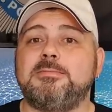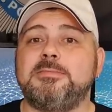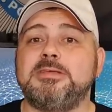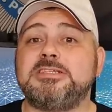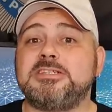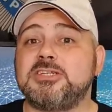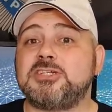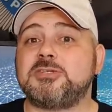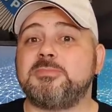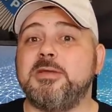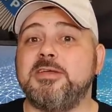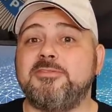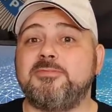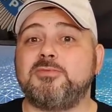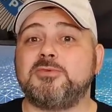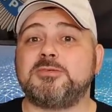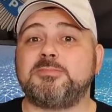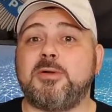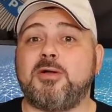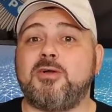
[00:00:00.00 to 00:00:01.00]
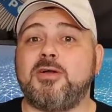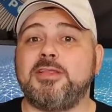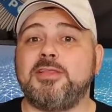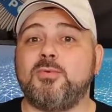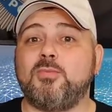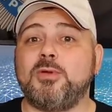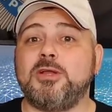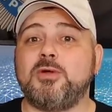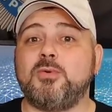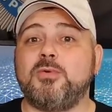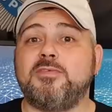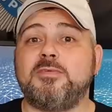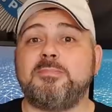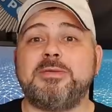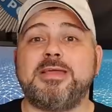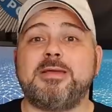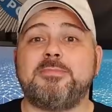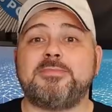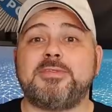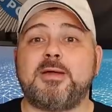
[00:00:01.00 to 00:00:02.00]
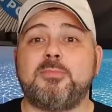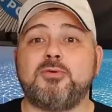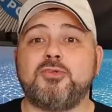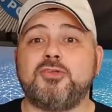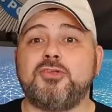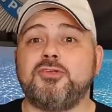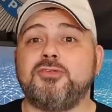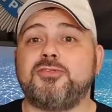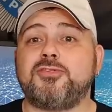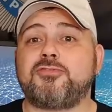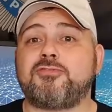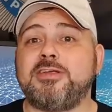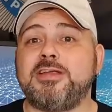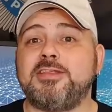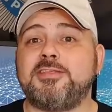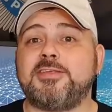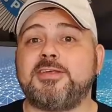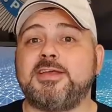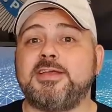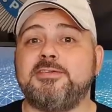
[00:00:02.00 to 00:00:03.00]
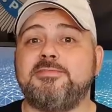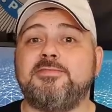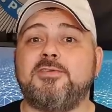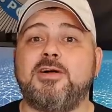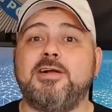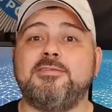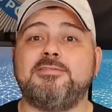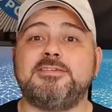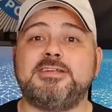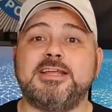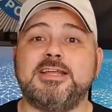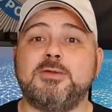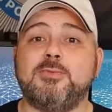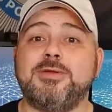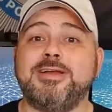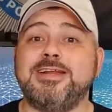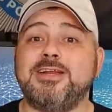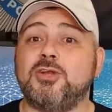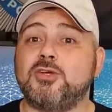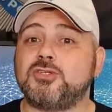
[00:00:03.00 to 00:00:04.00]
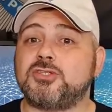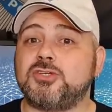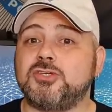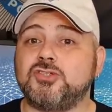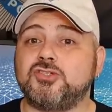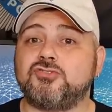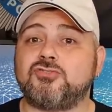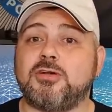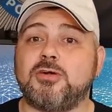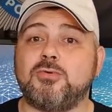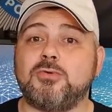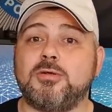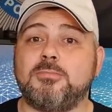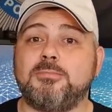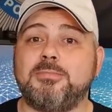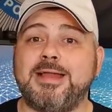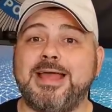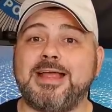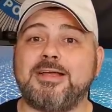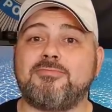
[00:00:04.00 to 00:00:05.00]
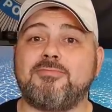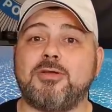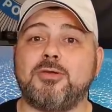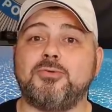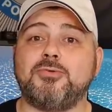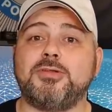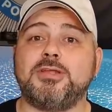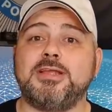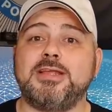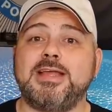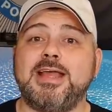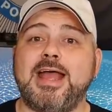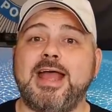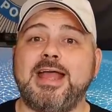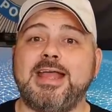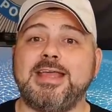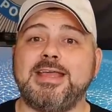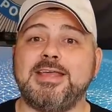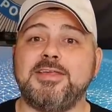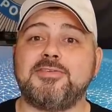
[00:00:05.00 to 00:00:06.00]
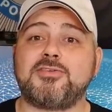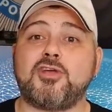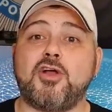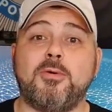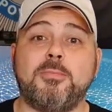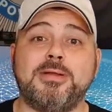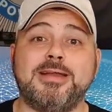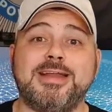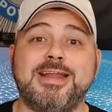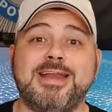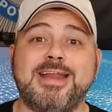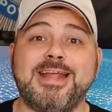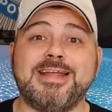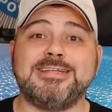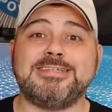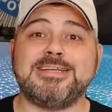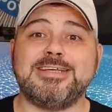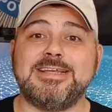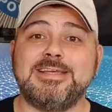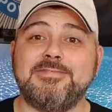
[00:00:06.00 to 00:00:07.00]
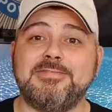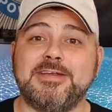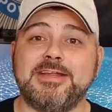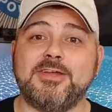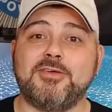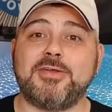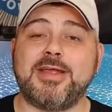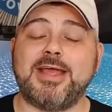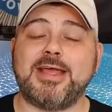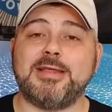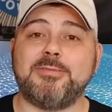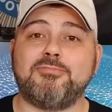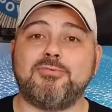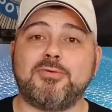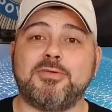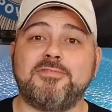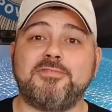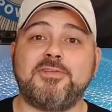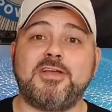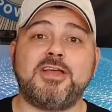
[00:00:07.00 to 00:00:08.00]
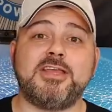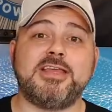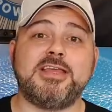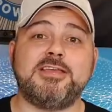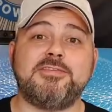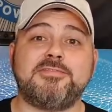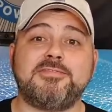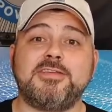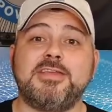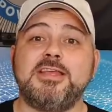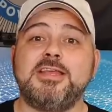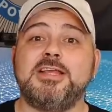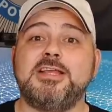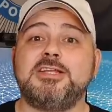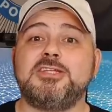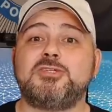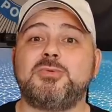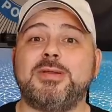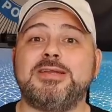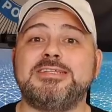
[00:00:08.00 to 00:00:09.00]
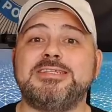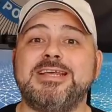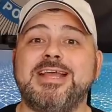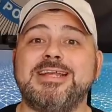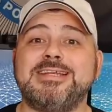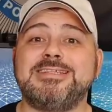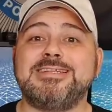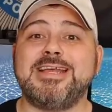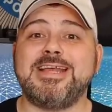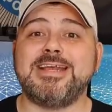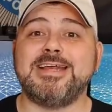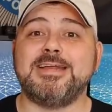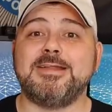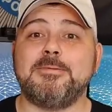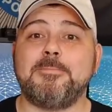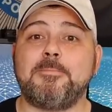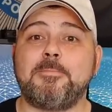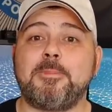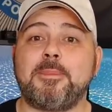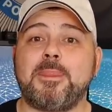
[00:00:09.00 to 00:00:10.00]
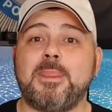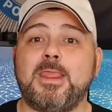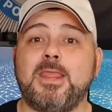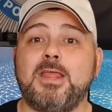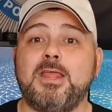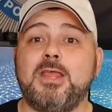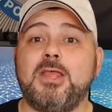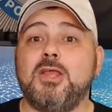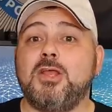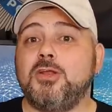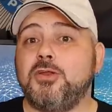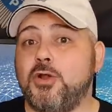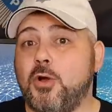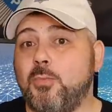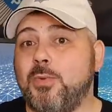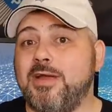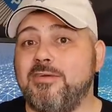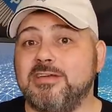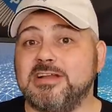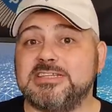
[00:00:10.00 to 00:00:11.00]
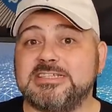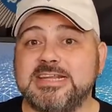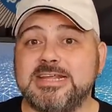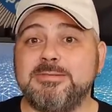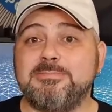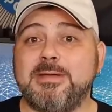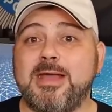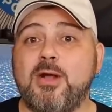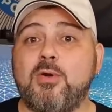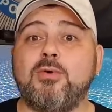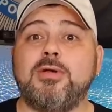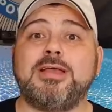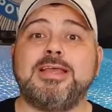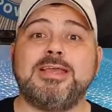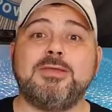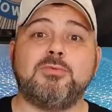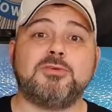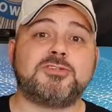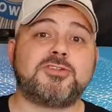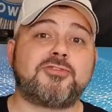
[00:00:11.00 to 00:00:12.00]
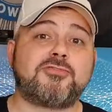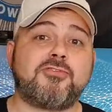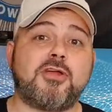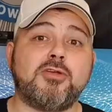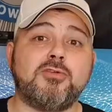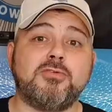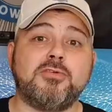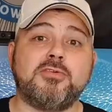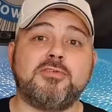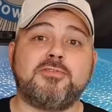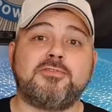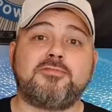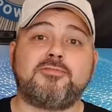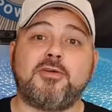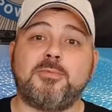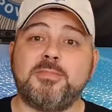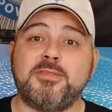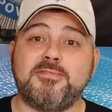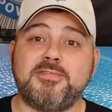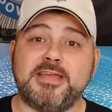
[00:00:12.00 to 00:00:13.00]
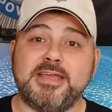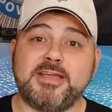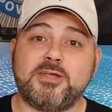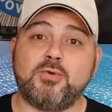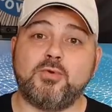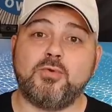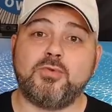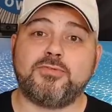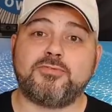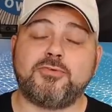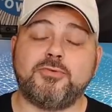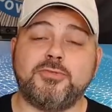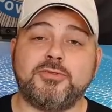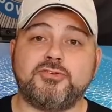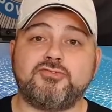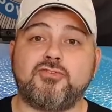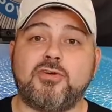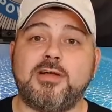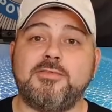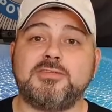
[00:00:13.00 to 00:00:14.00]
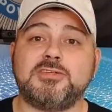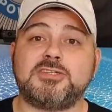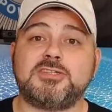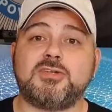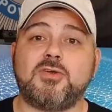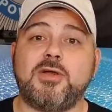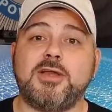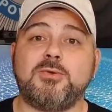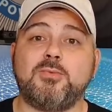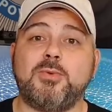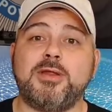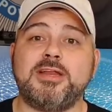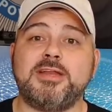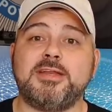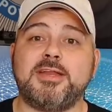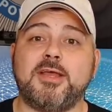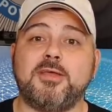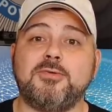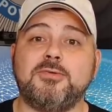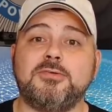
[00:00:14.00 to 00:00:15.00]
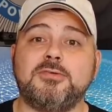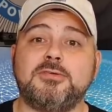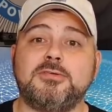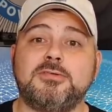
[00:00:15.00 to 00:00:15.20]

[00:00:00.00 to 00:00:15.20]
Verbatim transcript: Mr. Smith was behind the wheel of a BMW 335D when he lost control on Black Road at Heath Common late evening on April 30th, 2018. Not wearing a seatbelt, he was thrown from the vehicle through the driver's side window.